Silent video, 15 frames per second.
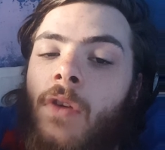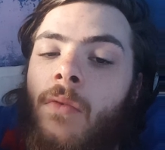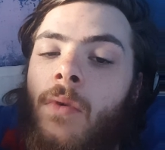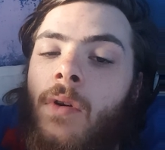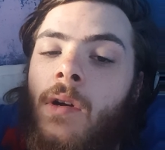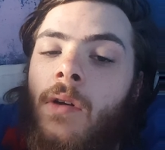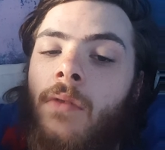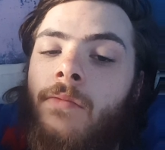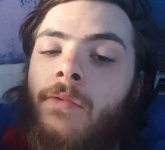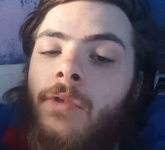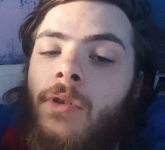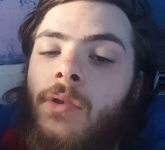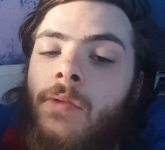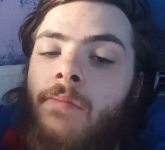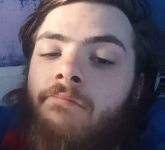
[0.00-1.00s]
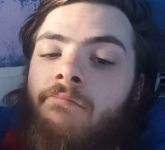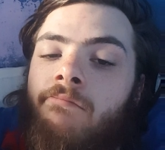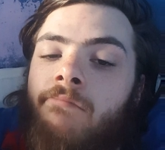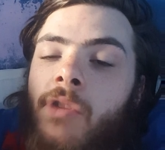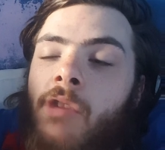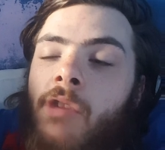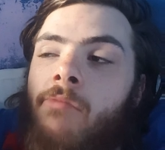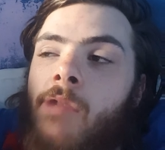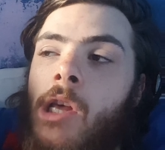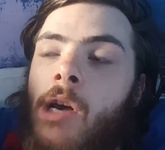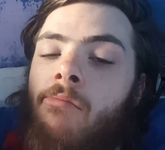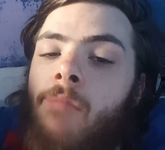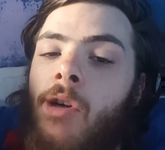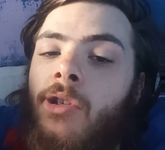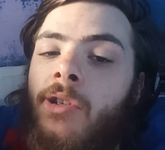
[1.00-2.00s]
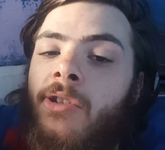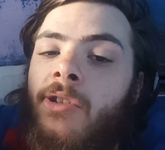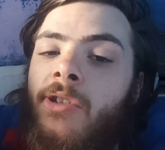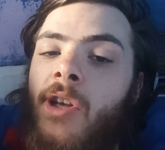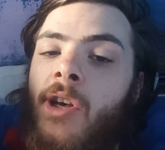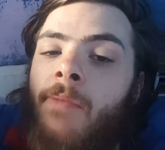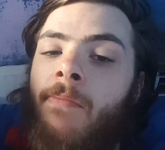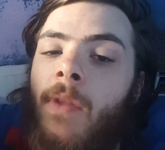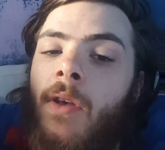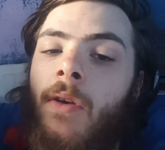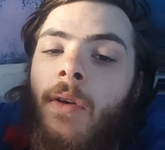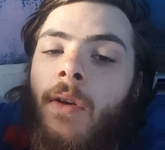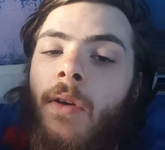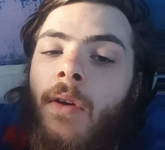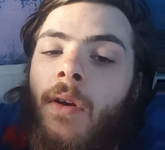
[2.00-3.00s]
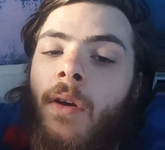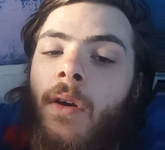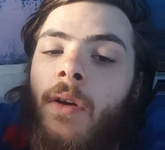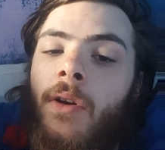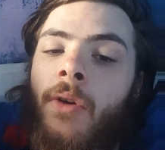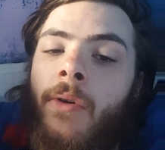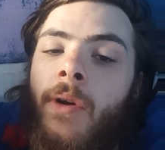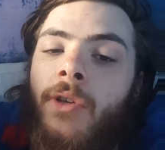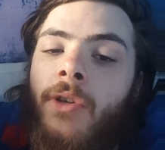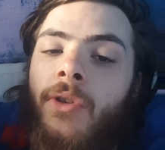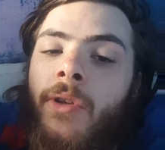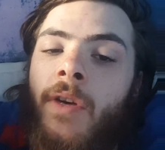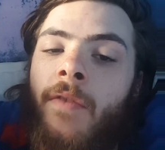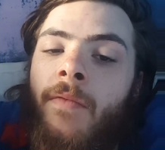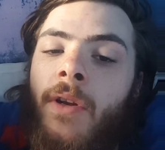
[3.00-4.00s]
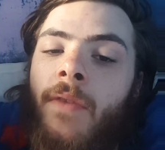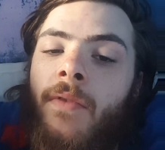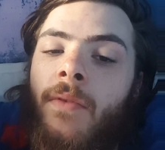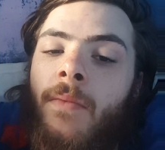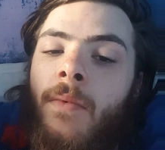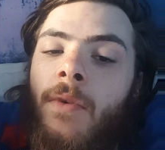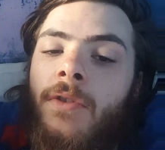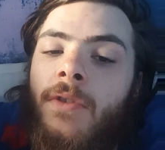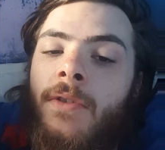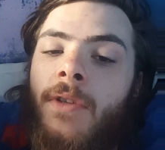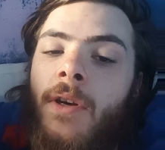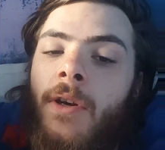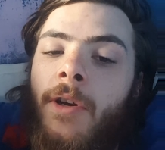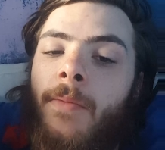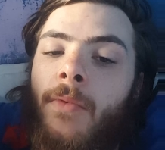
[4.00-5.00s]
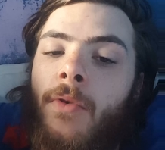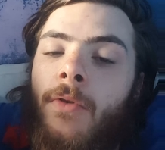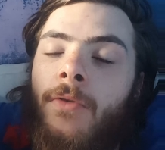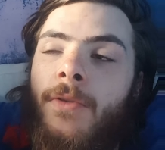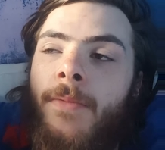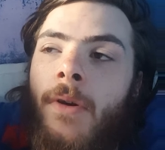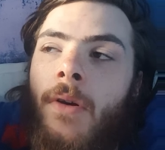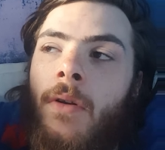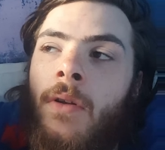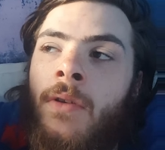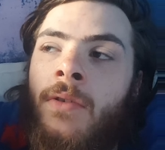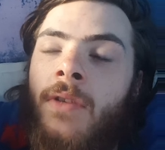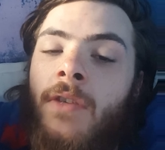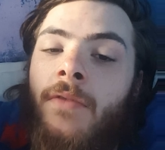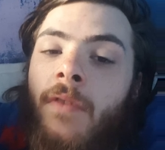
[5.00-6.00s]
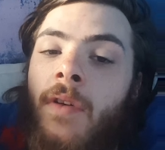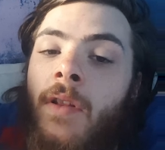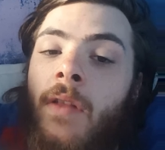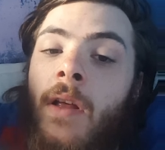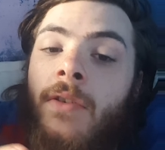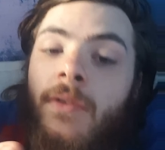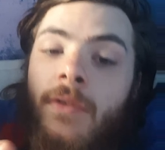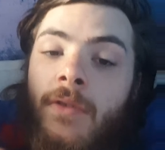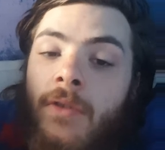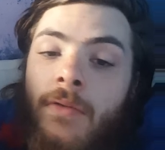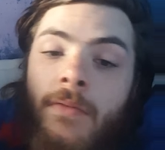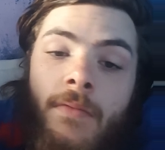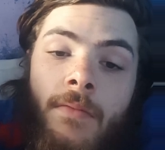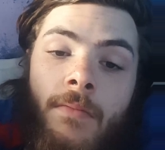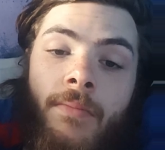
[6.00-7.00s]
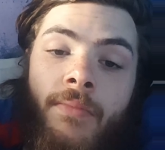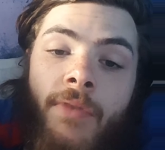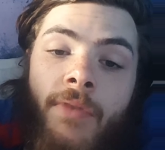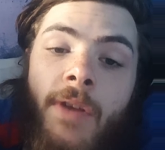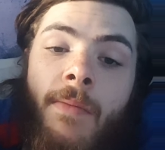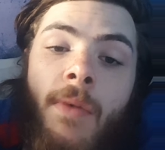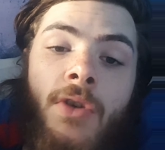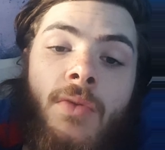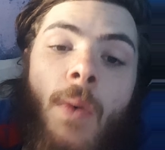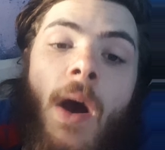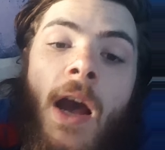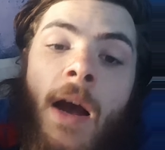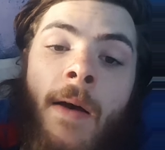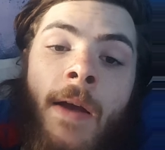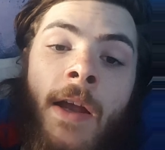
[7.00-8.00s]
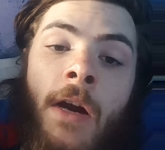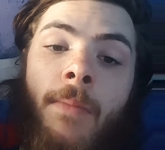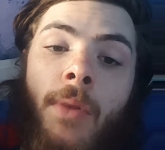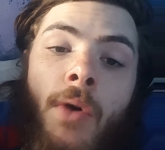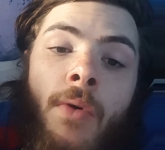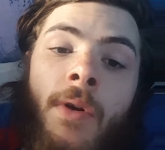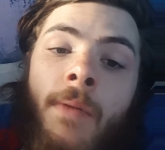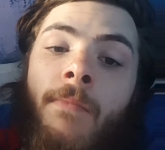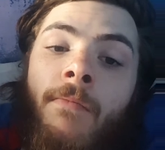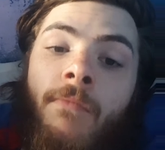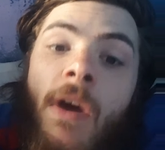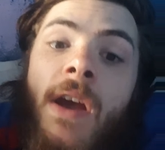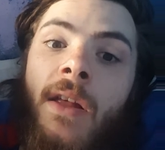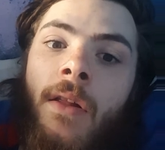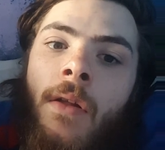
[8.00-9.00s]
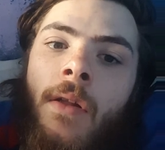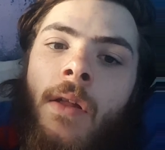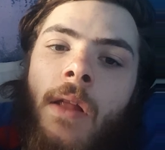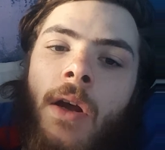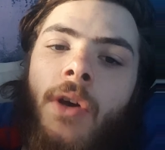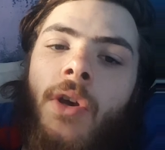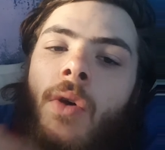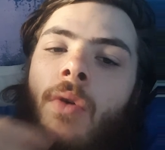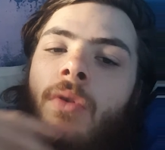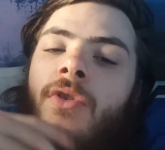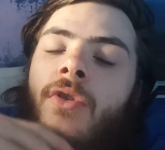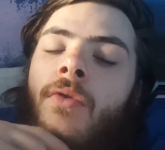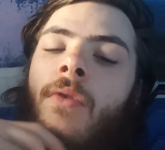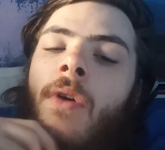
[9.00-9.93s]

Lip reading: else? I don't really have much to say. I don't actually have anything much to say anymore, to be honest. That's pretty much why I ain't uploading regularly like I used to.